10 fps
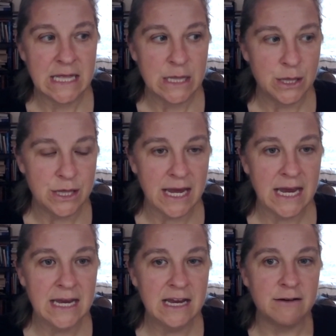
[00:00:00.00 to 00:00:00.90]

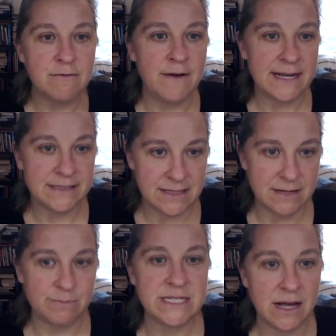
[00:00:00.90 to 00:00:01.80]
they invest
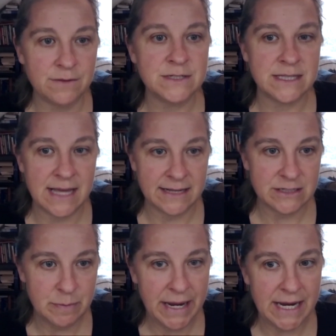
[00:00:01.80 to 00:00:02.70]
themselves in that
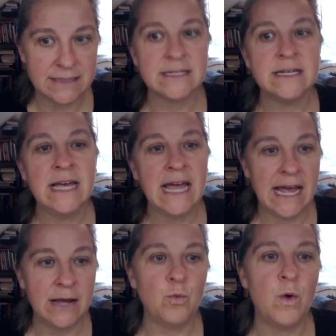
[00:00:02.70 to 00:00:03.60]
space
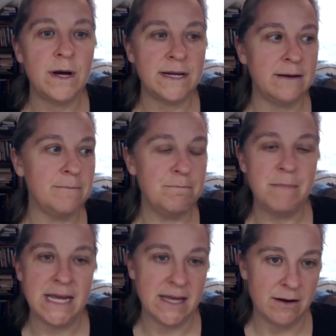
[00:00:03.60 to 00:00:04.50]
and want to
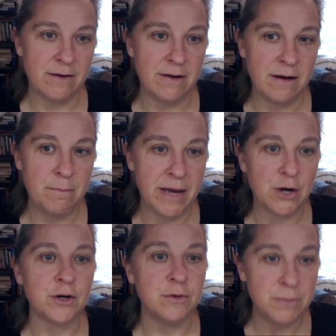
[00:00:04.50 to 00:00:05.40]
make it a
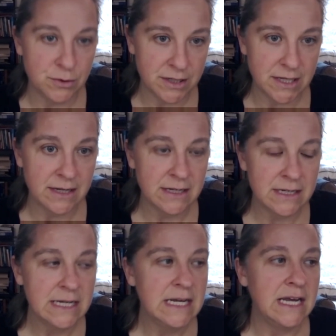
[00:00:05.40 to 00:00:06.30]
better community.
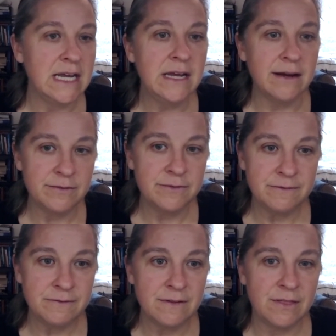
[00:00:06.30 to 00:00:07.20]
If
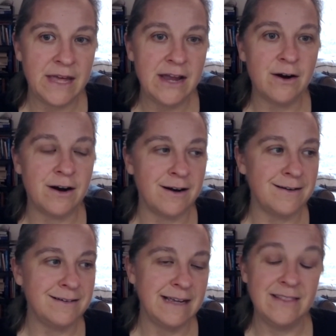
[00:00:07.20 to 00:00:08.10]
they are,
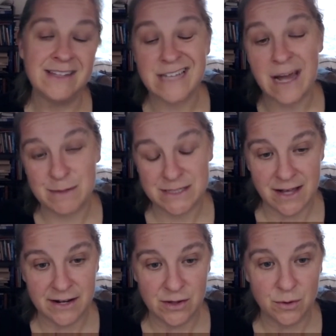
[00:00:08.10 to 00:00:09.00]
and this happens a
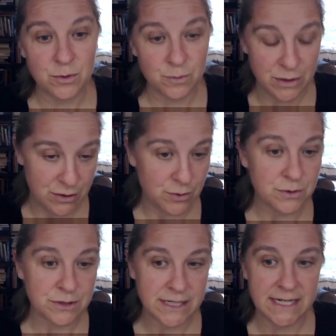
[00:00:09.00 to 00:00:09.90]
lot with the
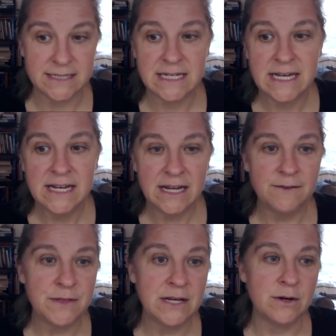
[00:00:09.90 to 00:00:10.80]
older kids, if
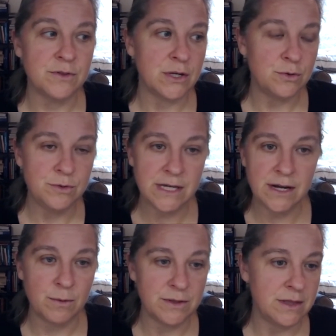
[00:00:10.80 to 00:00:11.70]
they know that who they are,
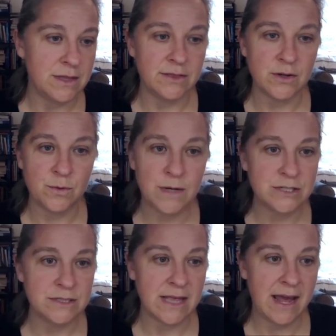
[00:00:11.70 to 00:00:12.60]
what they think, the questions
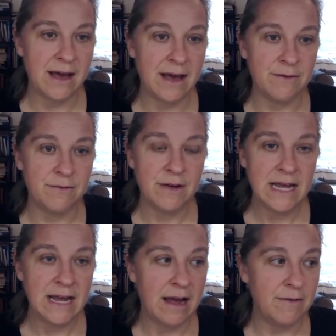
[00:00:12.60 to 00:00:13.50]
that they have
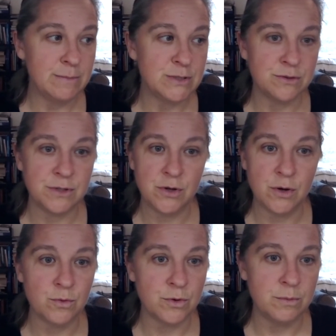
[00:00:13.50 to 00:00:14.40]
absolutely no
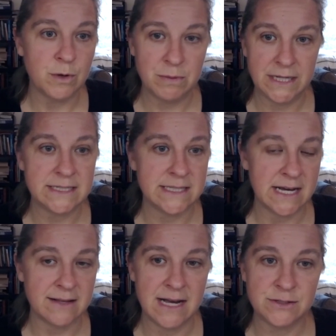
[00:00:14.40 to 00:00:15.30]
room or place in that
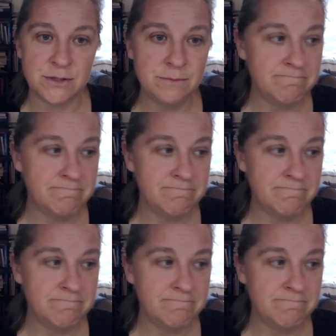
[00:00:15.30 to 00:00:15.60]
classroom,